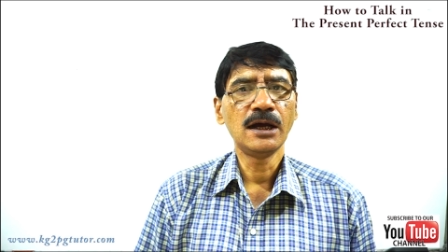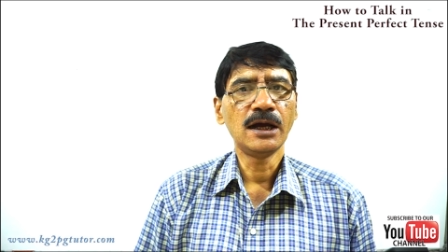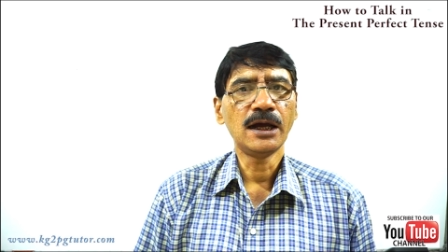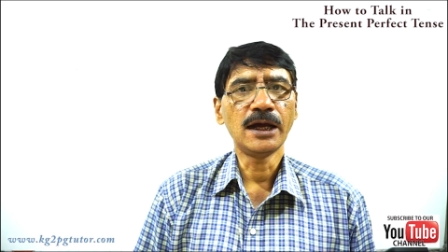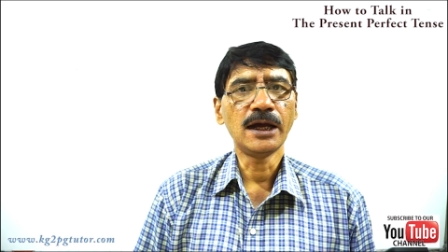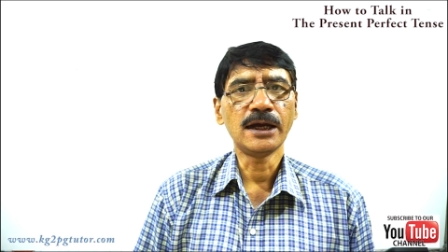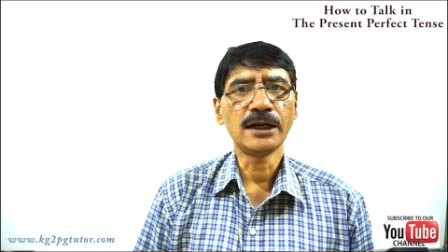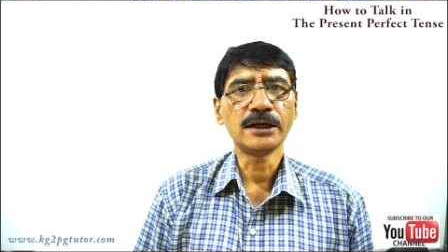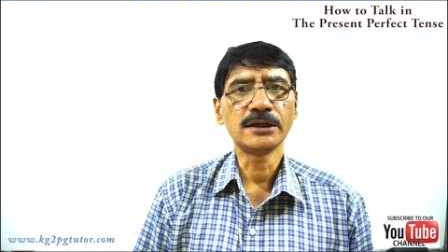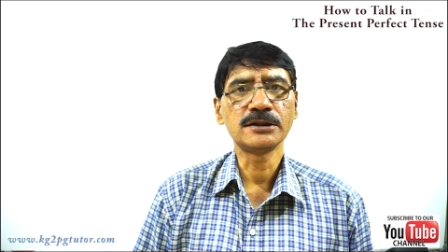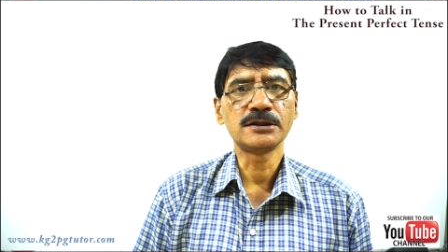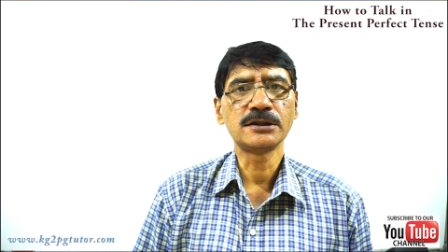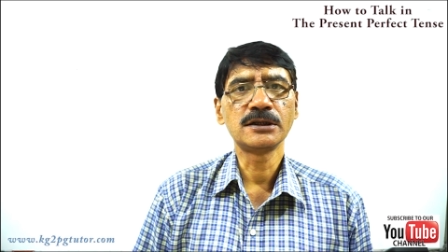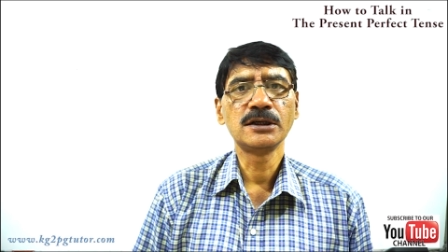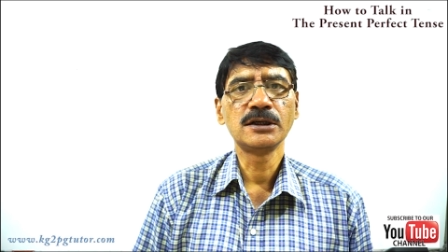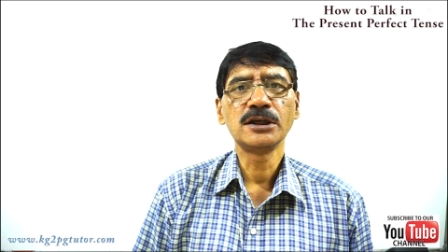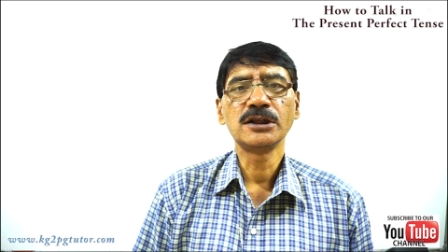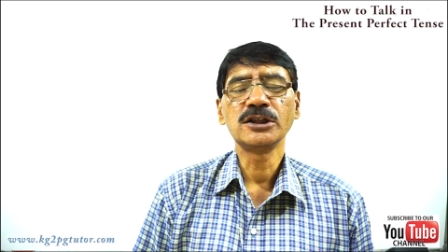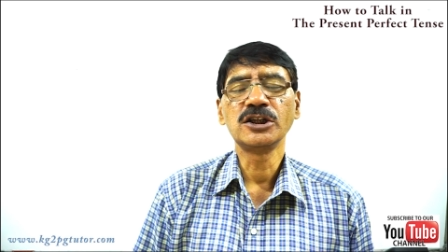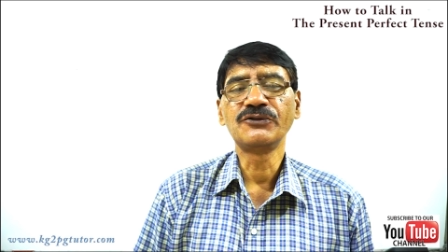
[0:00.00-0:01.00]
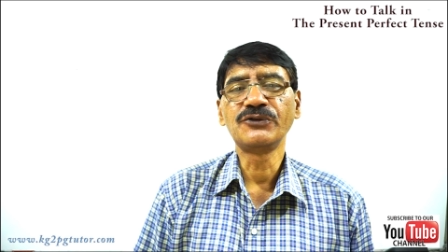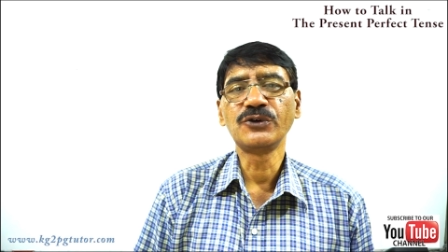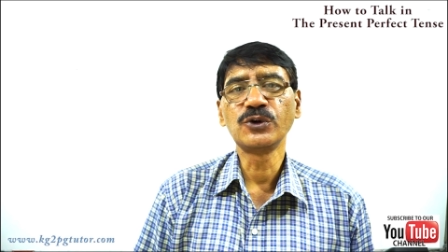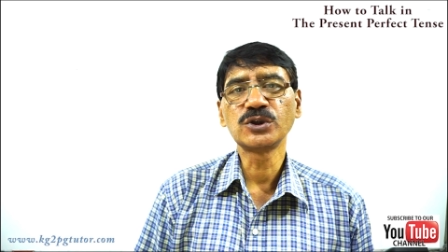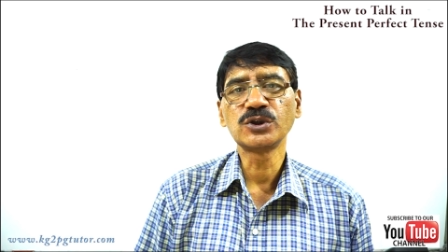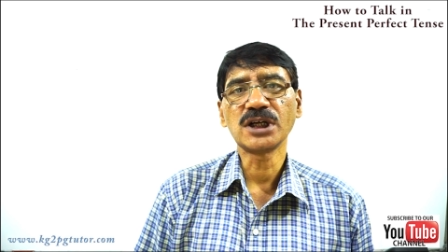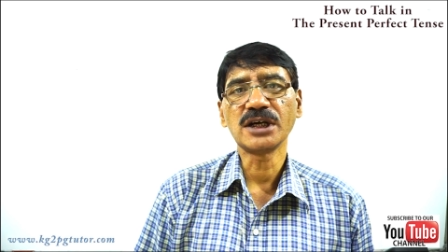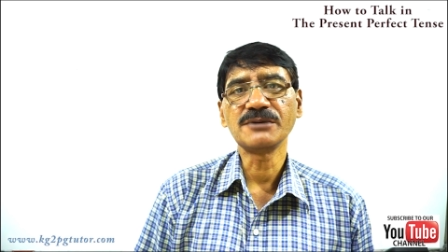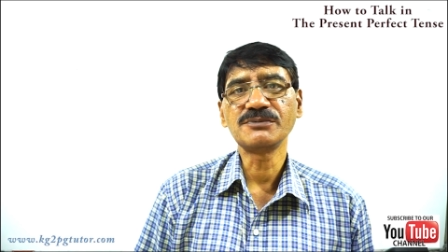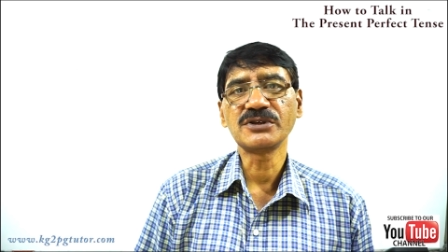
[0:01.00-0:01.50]
and the
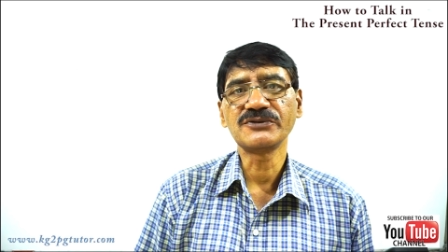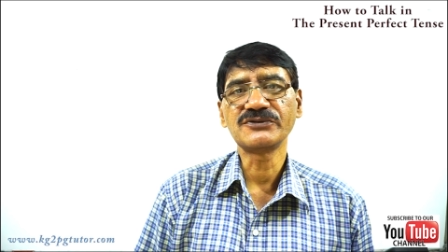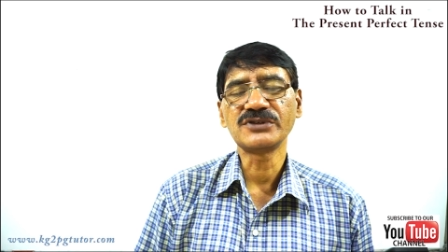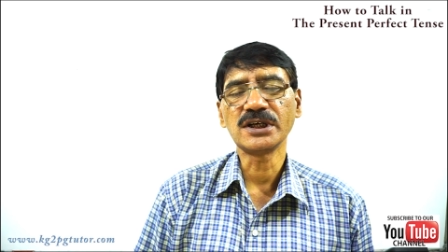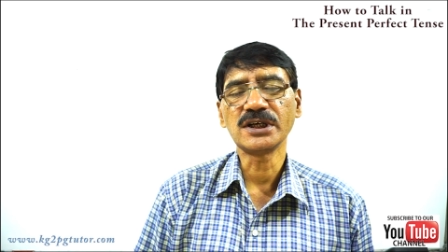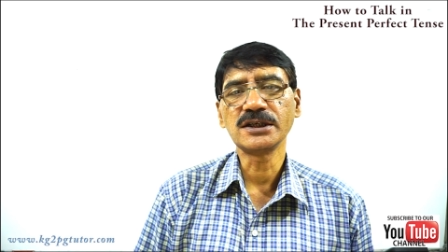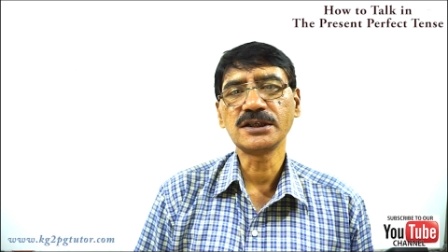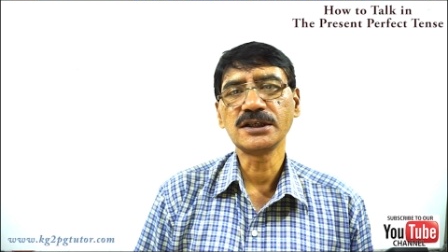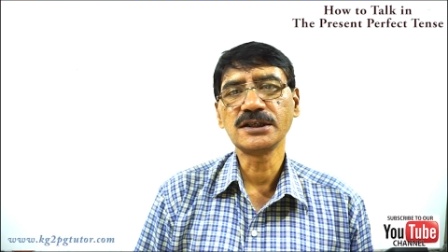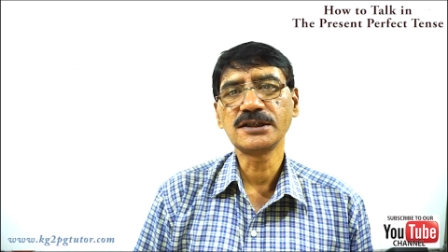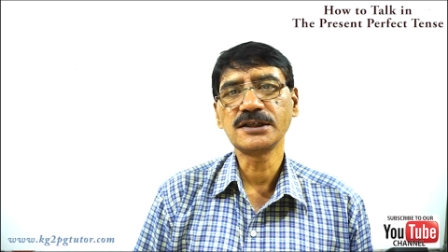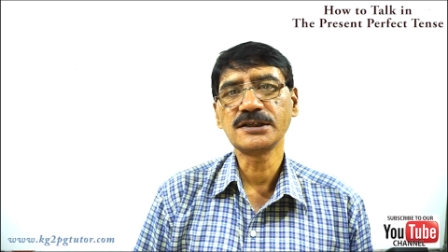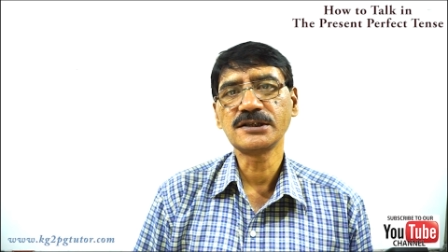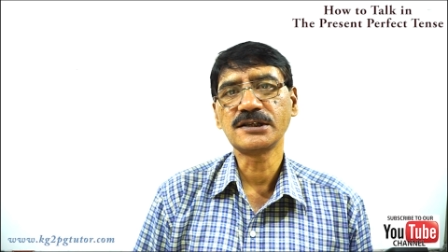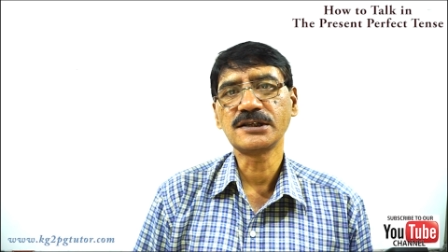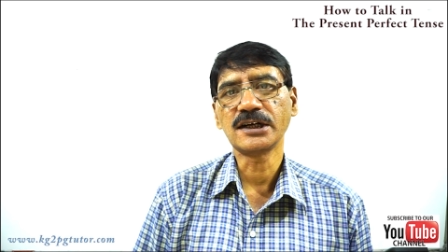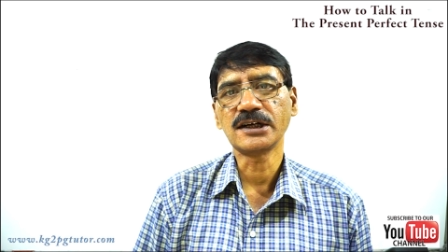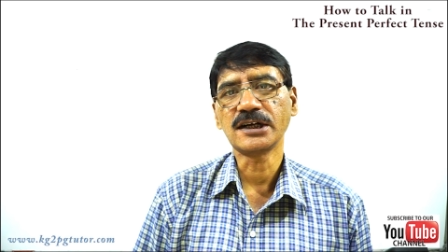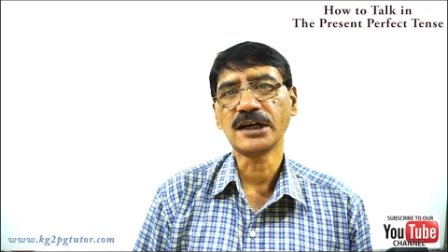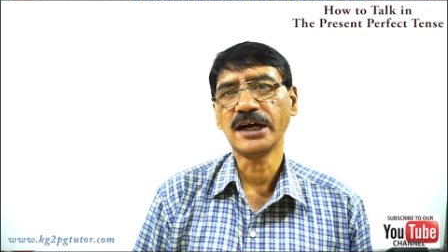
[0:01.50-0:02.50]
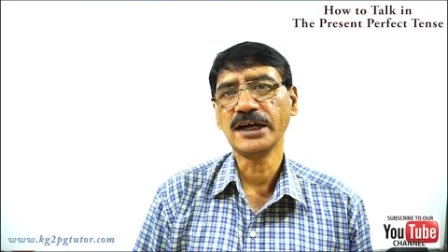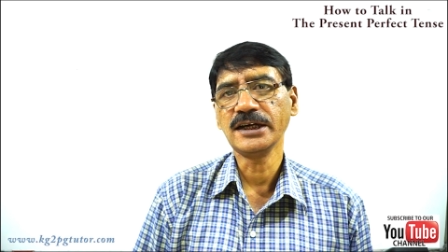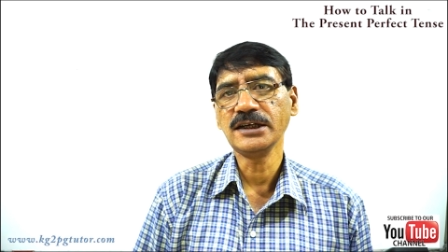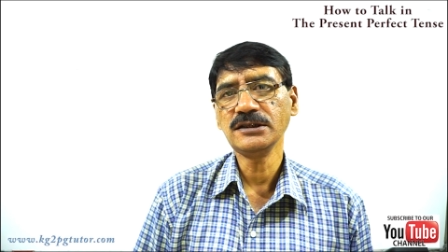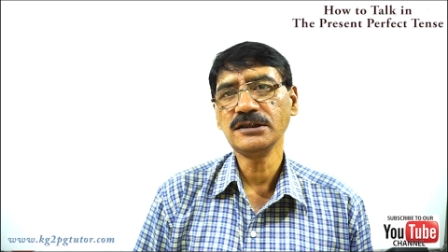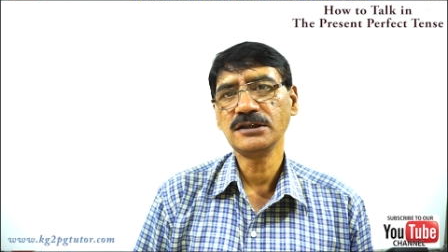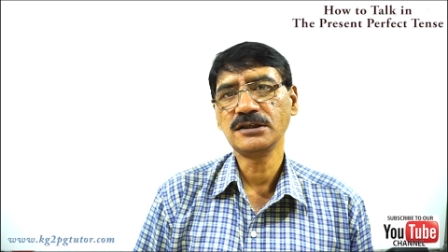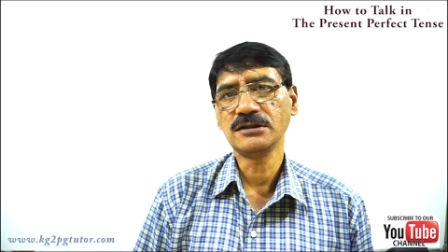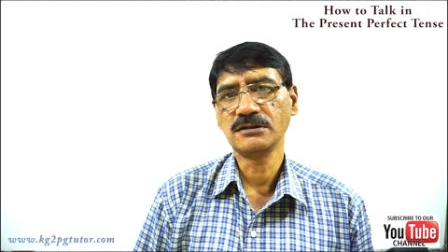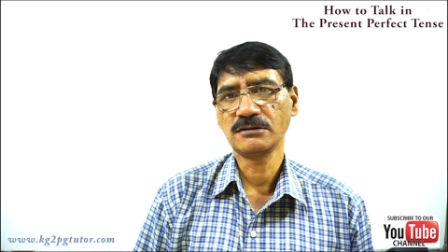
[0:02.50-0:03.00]
four types of sentences that
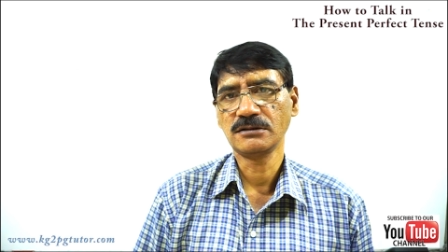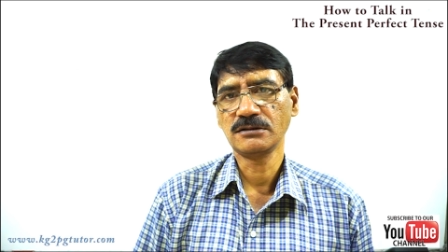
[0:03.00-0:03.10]
I